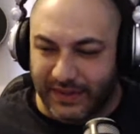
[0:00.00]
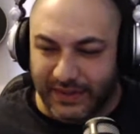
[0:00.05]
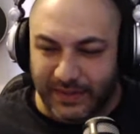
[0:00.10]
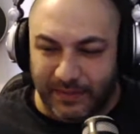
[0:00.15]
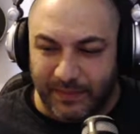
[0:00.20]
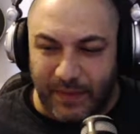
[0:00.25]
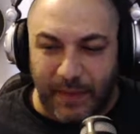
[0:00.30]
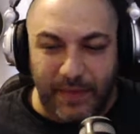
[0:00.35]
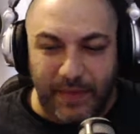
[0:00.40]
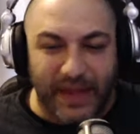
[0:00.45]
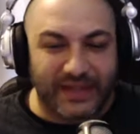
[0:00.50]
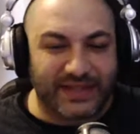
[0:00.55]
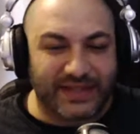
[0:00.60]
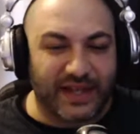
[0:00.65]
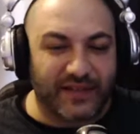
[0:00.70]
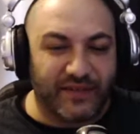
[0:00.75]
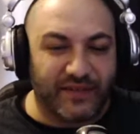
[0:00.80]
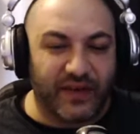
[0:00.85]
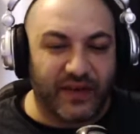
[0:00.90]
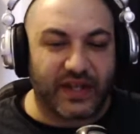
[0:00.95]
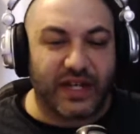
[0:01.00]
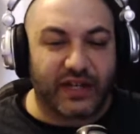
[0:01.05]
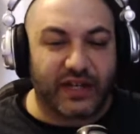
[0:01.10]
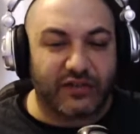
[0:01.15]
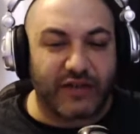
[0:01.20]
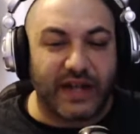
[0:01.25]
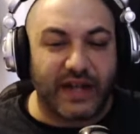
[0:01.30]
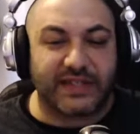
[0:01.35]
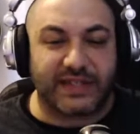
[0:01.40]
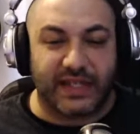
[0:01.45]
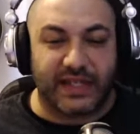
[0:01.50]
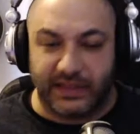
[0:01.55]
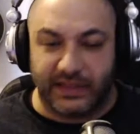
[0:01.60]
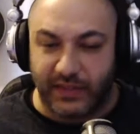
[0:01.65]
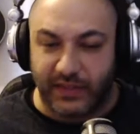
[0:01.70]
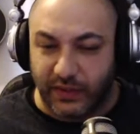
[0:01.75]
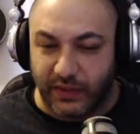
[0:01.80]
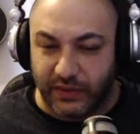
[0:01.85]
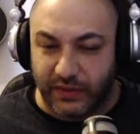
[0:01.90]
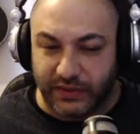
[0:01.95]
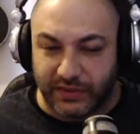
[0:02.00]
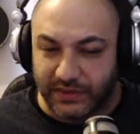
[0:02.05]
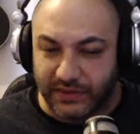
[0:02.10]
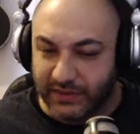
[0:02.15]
My man's like fucking Kreskin, dude.